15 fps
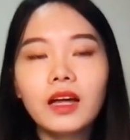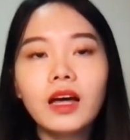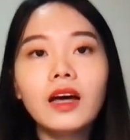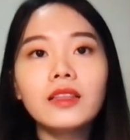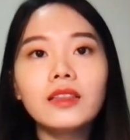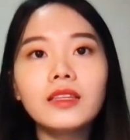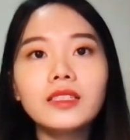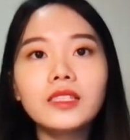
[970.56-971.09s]

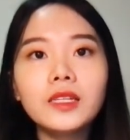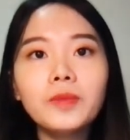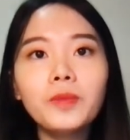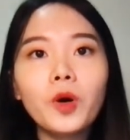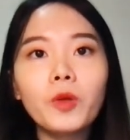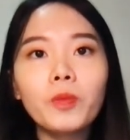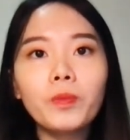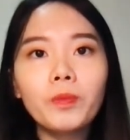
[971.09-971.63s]
The
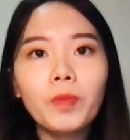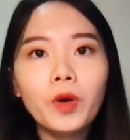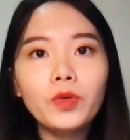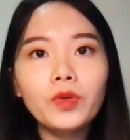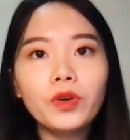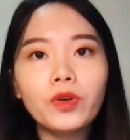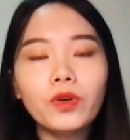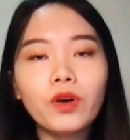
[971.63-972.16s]
simple
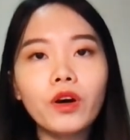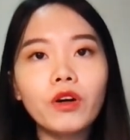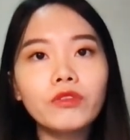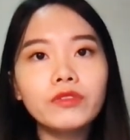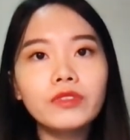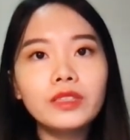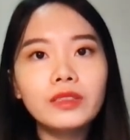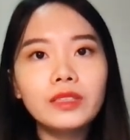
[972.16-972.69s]
model
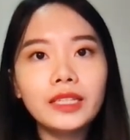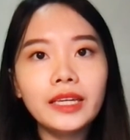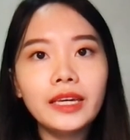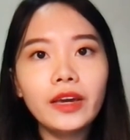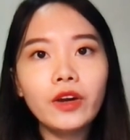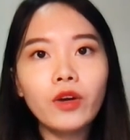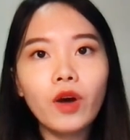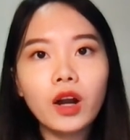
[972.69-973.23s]
of
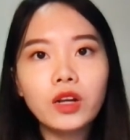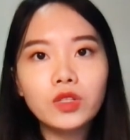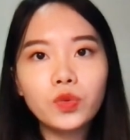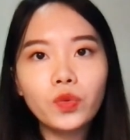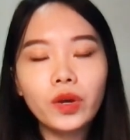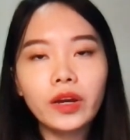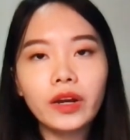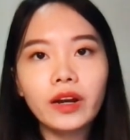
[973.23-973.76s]

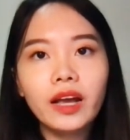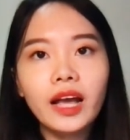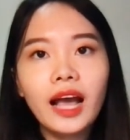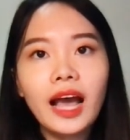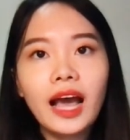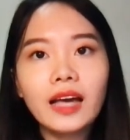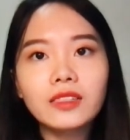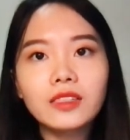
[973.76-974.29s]
DLR²
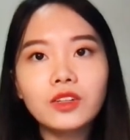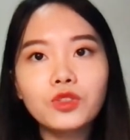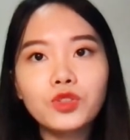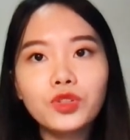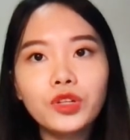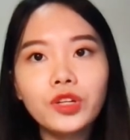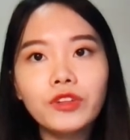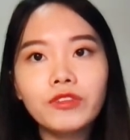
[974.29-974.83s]
has
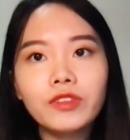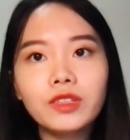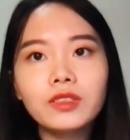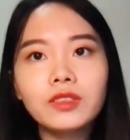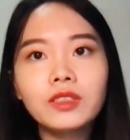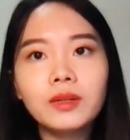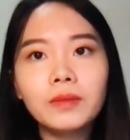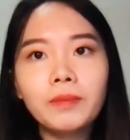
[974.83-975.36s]
achieved
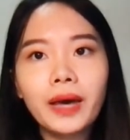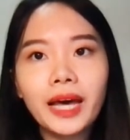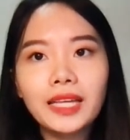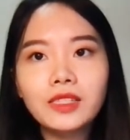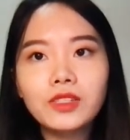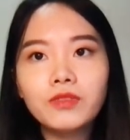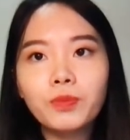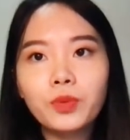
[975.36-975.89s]
the
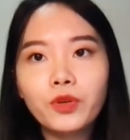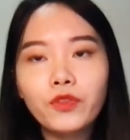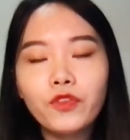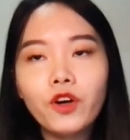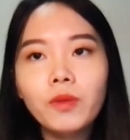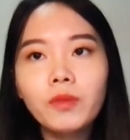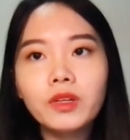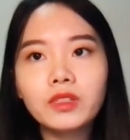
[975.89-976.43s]
best
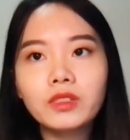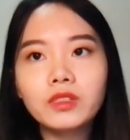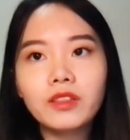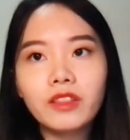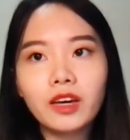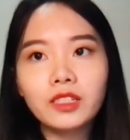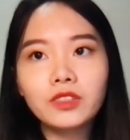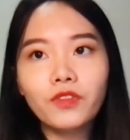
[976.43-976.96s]
performance
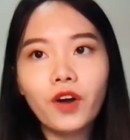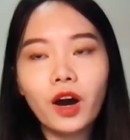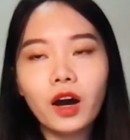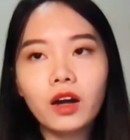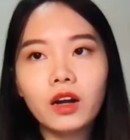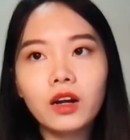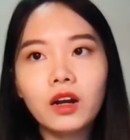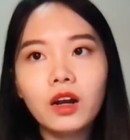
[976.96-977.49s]
thus far.
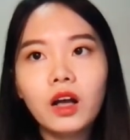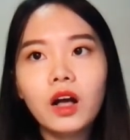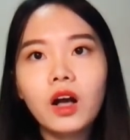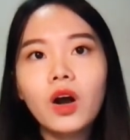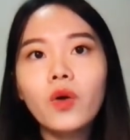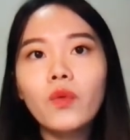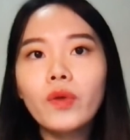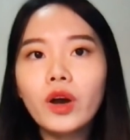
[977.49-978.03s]

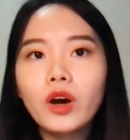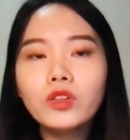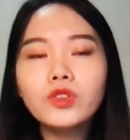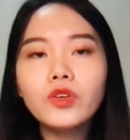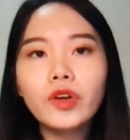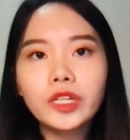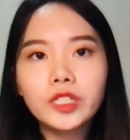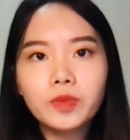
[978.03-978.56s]
We also
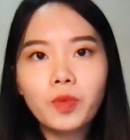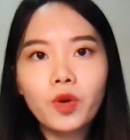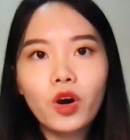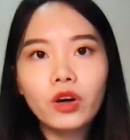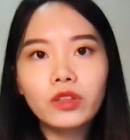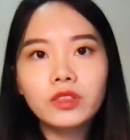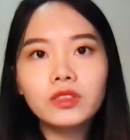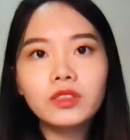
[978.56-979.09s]

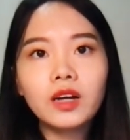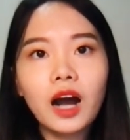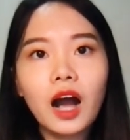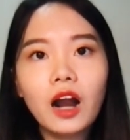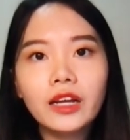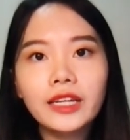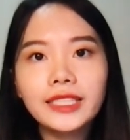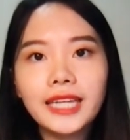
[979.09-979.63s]
explored the
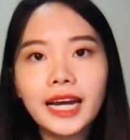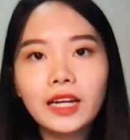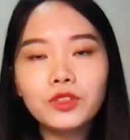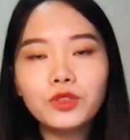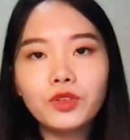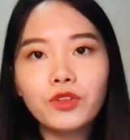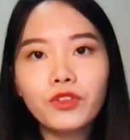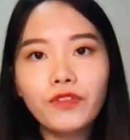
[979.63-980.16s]

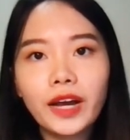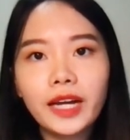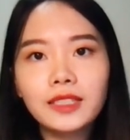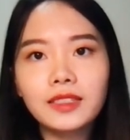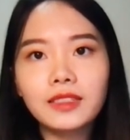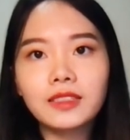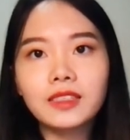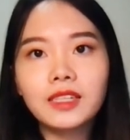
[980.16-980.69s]
architectural
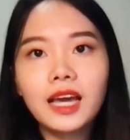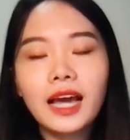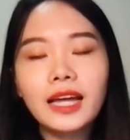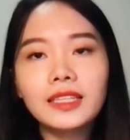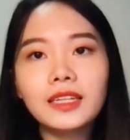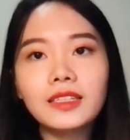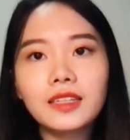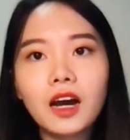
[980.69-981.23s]
factors
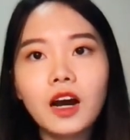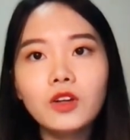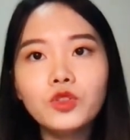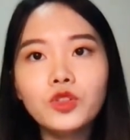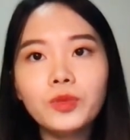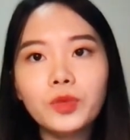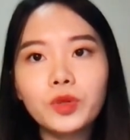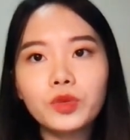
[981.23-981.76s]
that
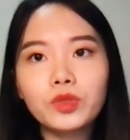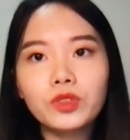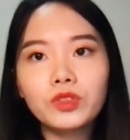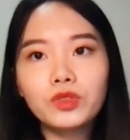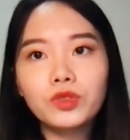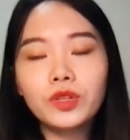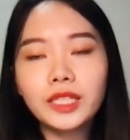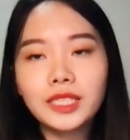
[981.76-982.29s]
contribute
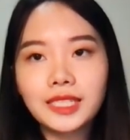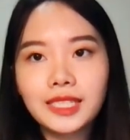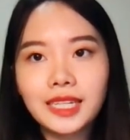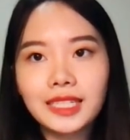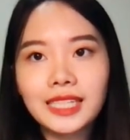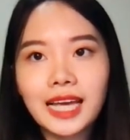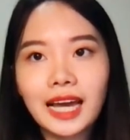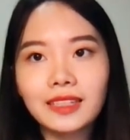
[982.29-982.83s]
to its
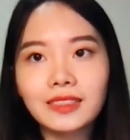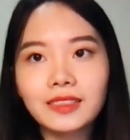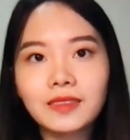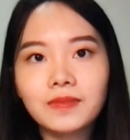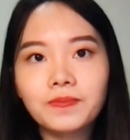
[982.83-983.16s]
success.